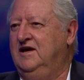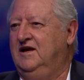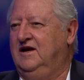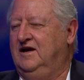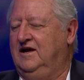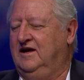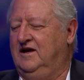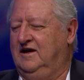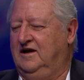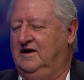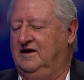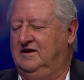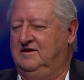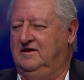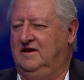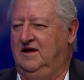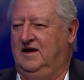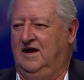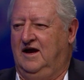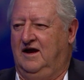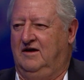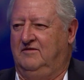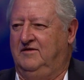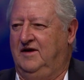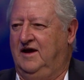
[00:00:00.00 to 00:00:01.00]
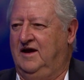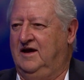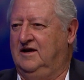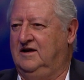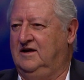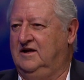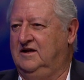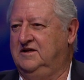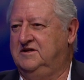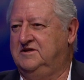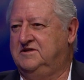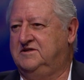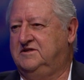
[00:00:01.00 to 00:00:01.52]
and they have
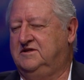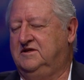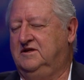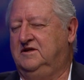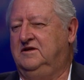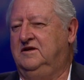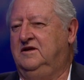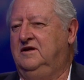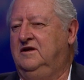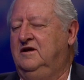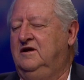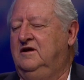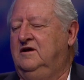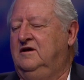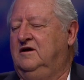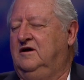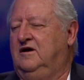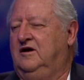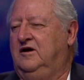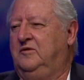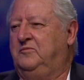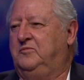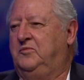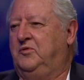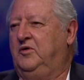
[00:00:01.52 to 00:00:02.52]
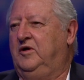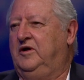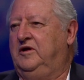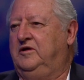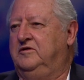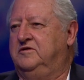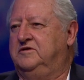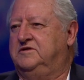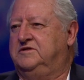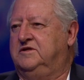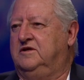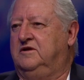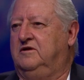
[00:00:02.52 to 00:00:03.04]
analysts and
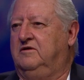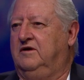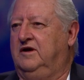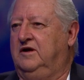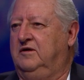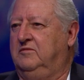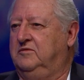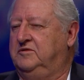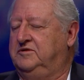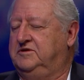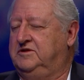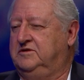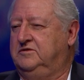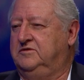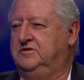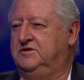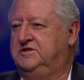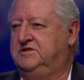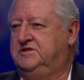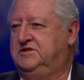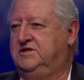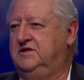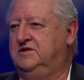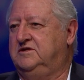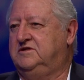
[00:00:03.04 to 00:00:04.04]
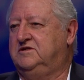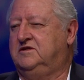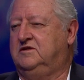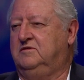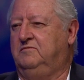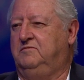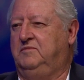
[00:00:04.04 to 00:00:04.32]
operators that are able to assist the